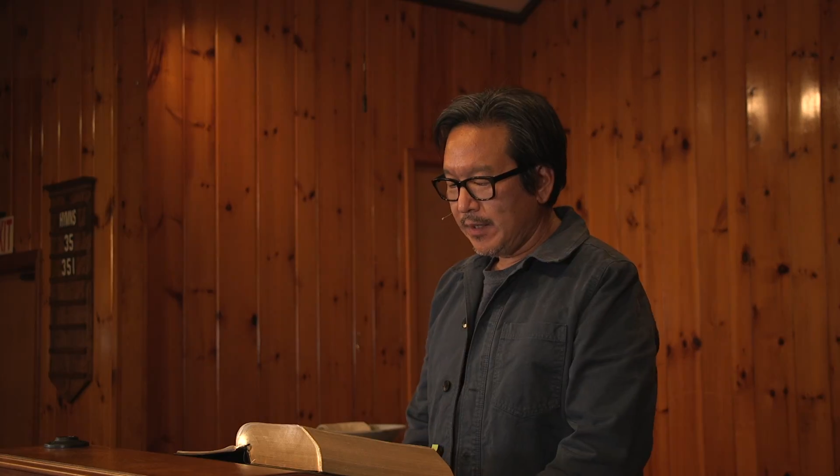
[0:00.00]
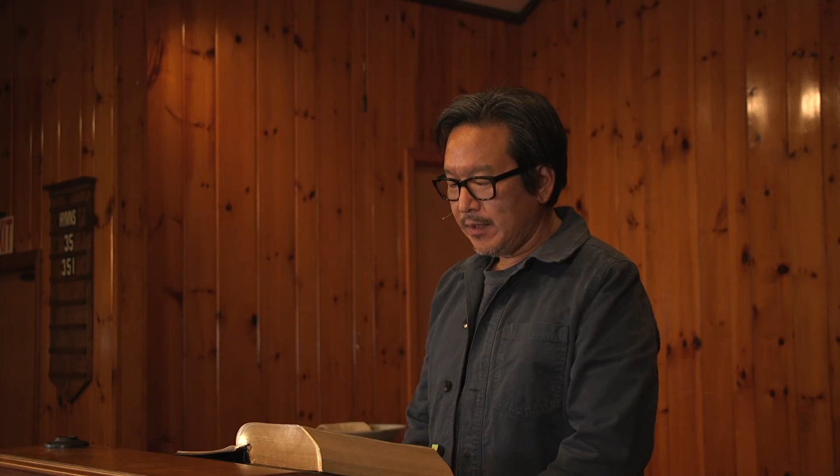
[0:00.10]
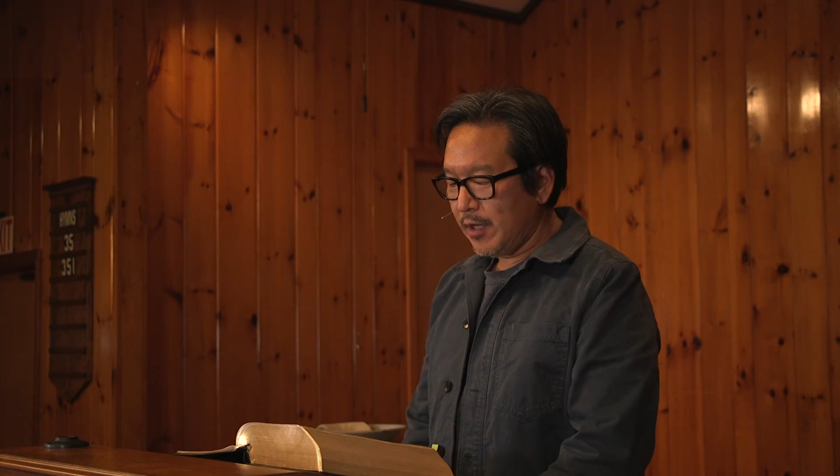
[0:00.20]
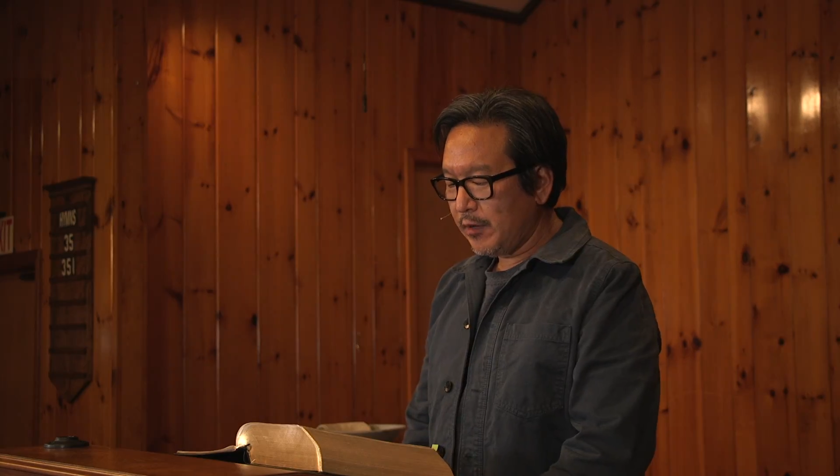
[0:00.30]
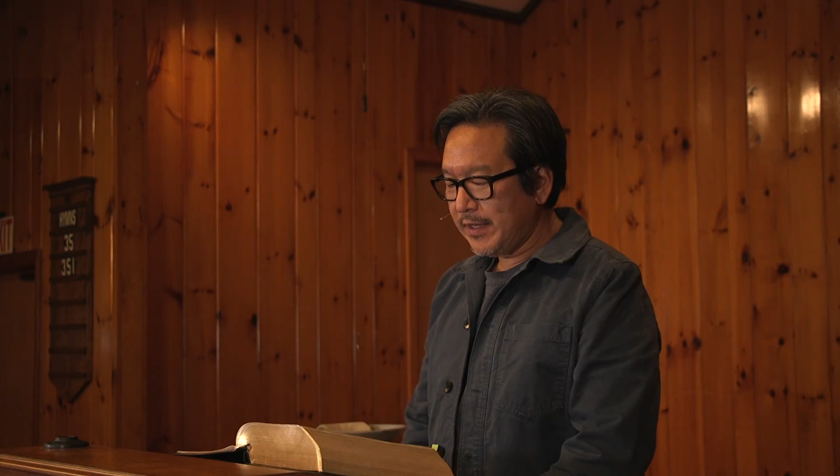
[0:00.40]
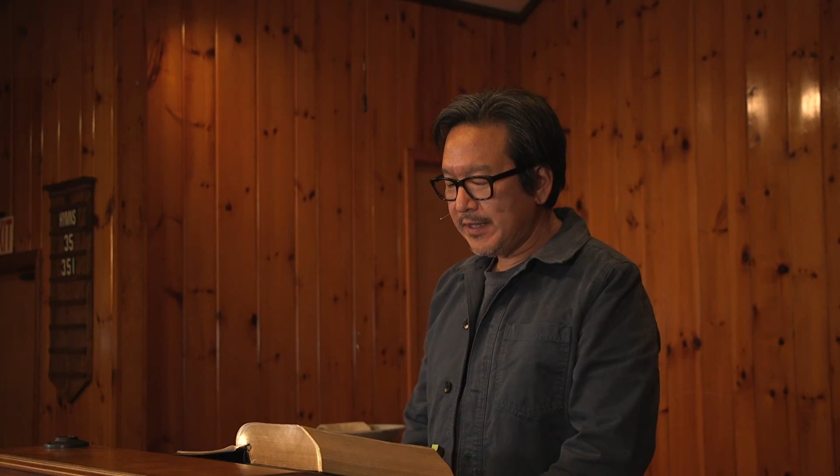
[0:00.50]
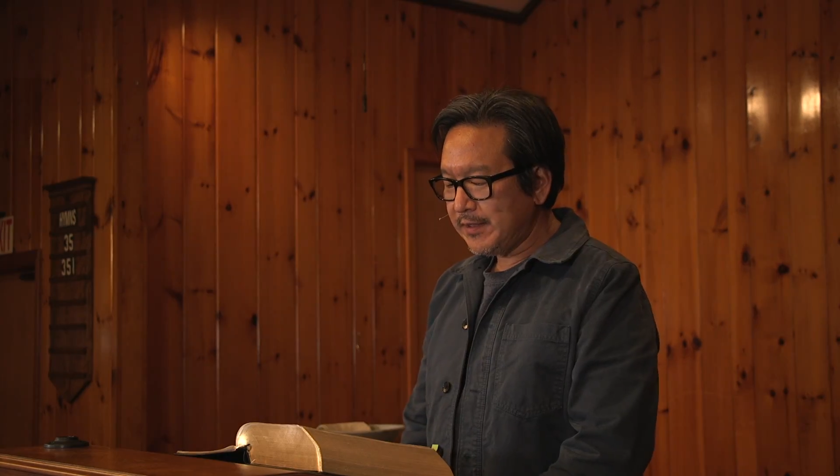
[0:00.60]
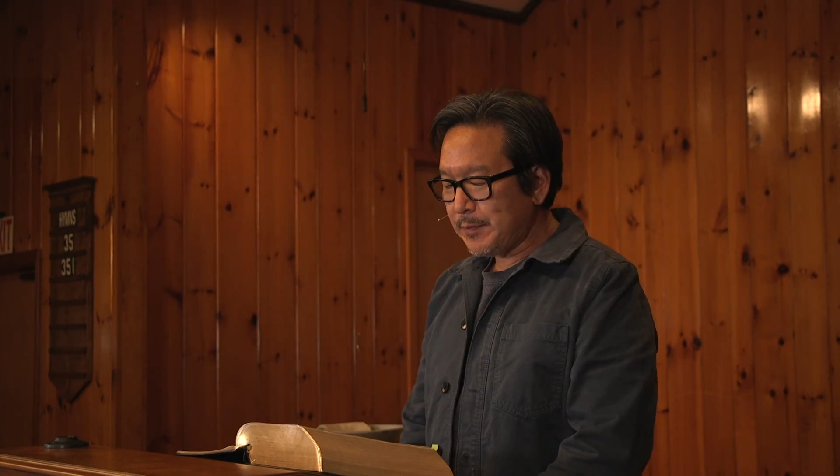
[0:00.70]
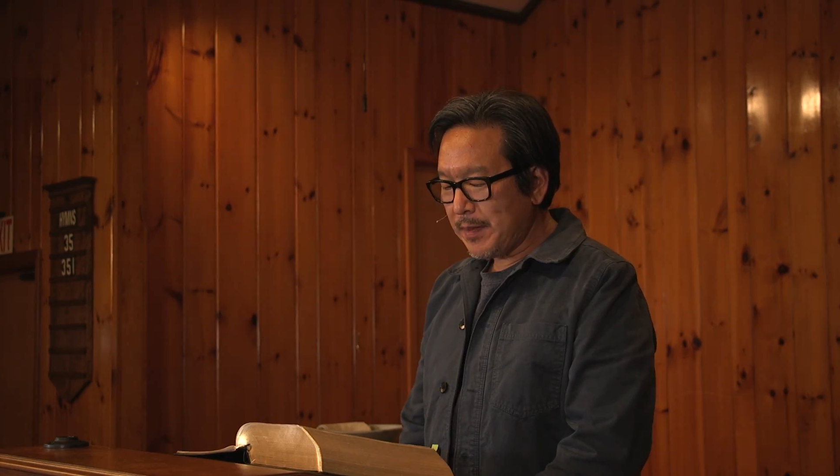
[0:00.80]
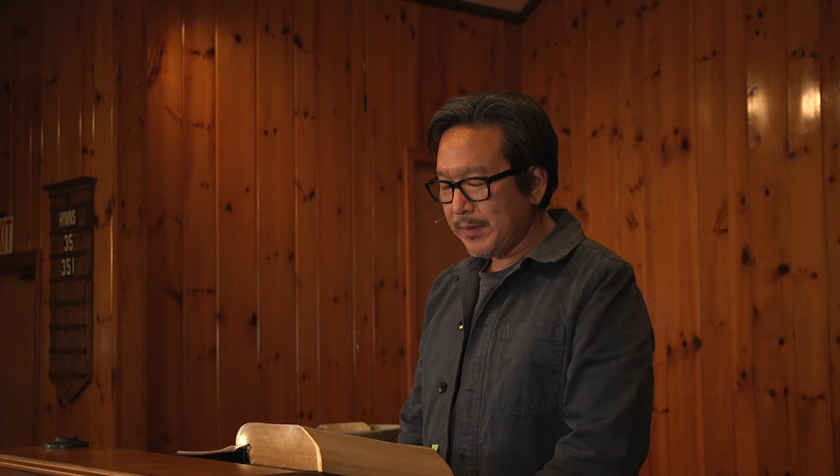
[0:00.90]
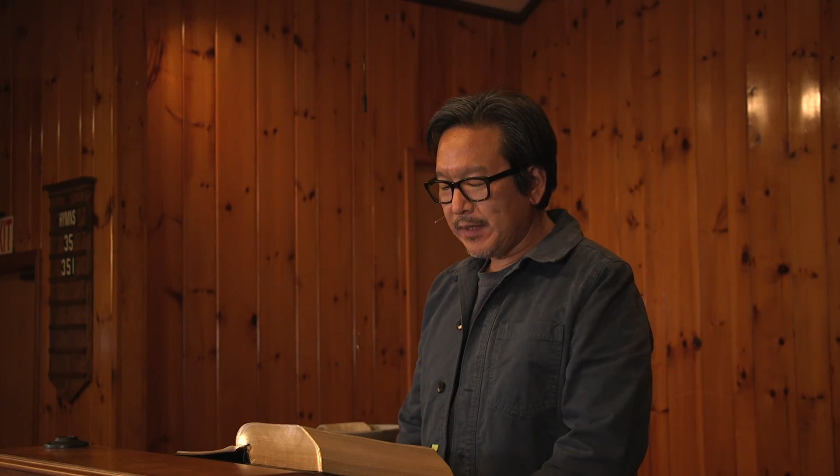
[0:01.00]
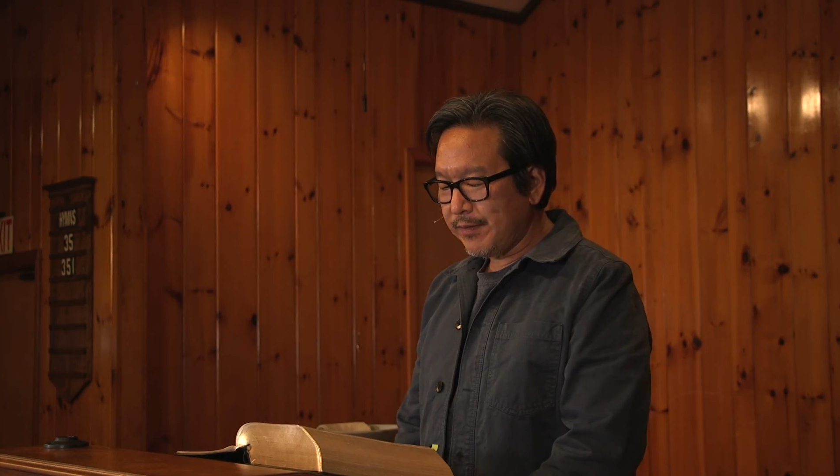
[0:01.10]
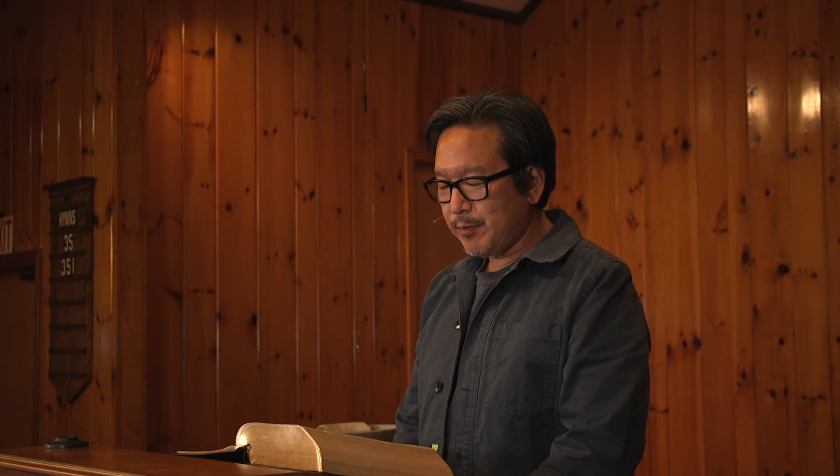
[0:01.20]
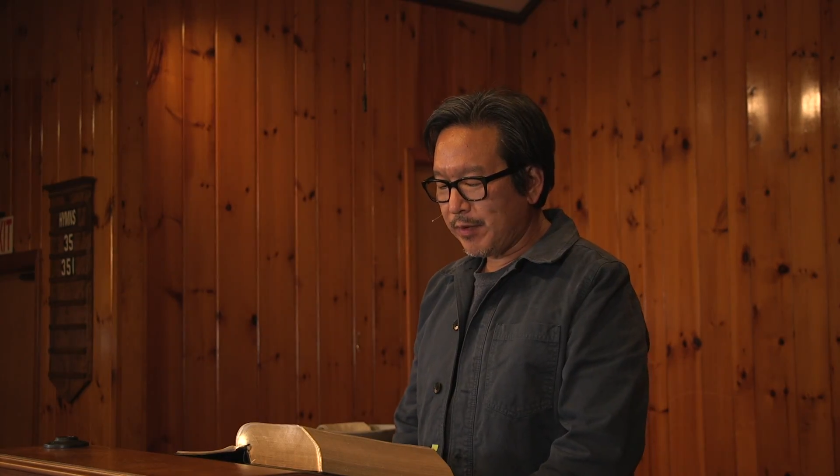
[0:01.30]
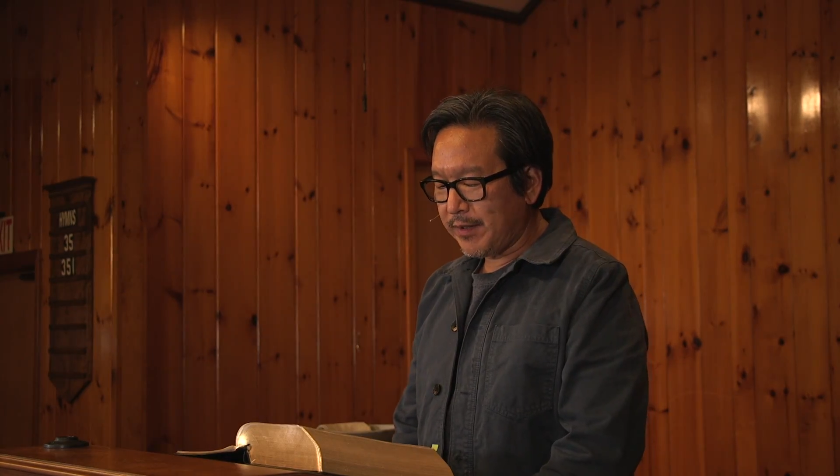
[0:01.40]
Know this, my
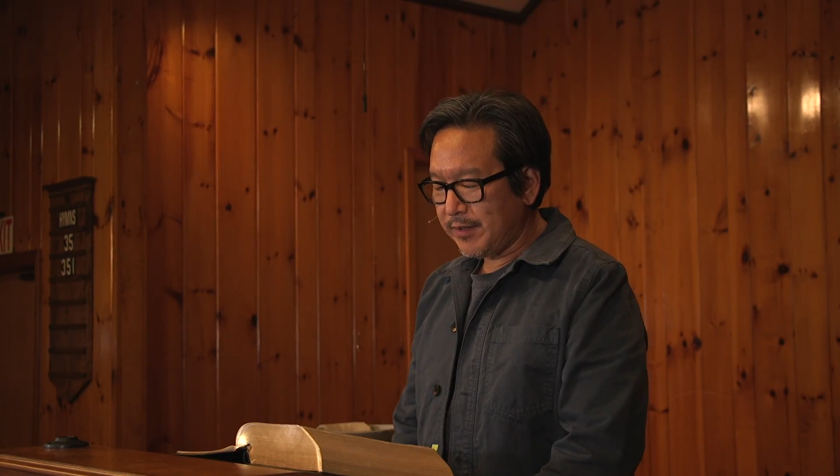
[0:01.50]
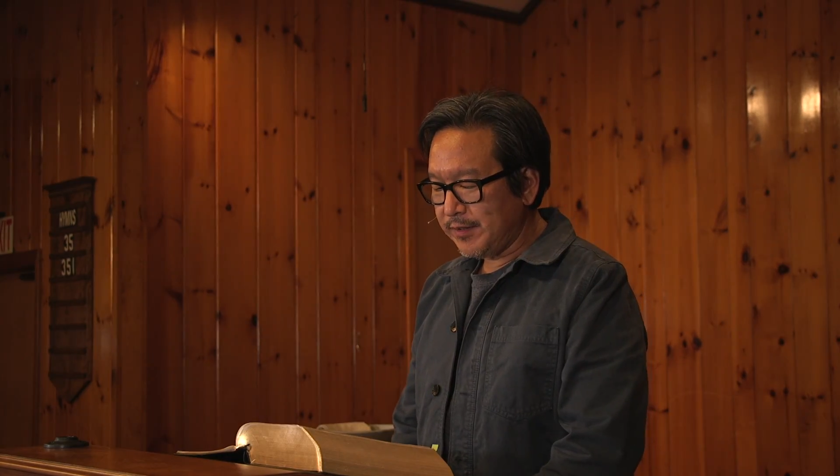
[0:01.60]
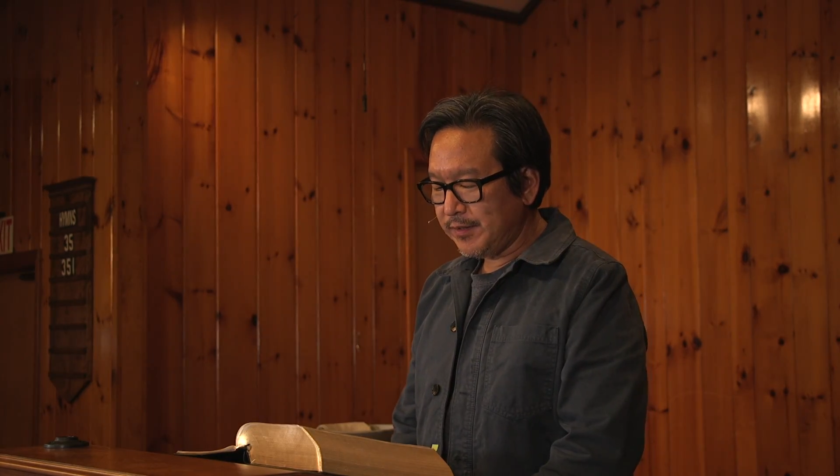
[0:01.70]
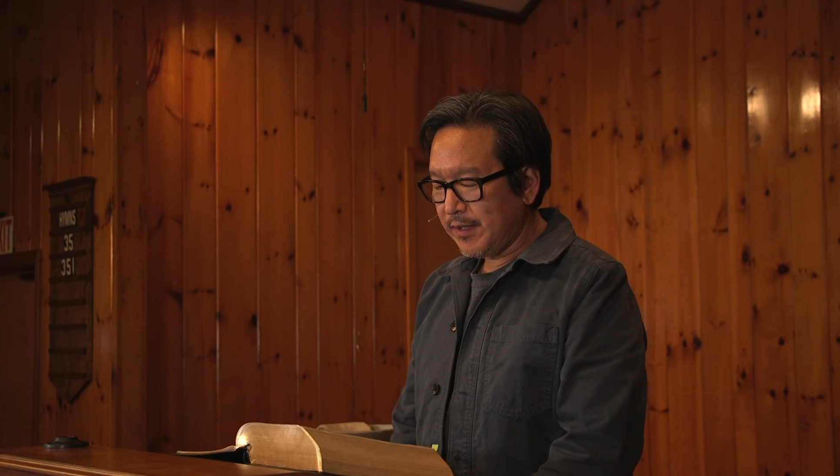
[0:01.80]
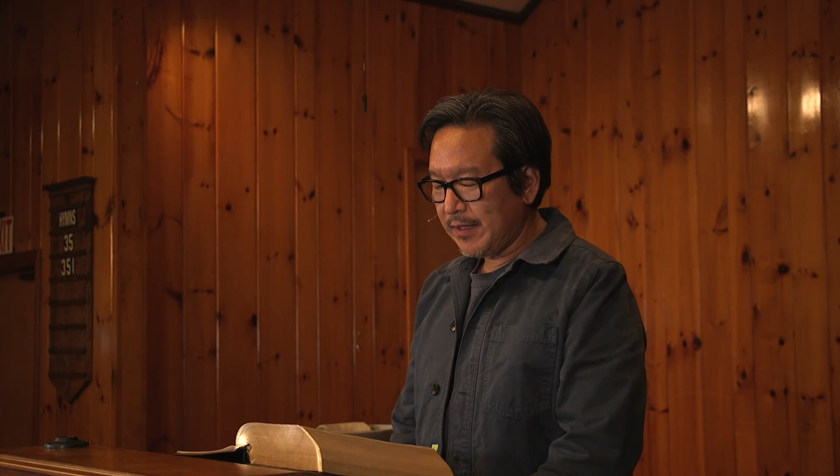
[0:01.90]
beloved brothers,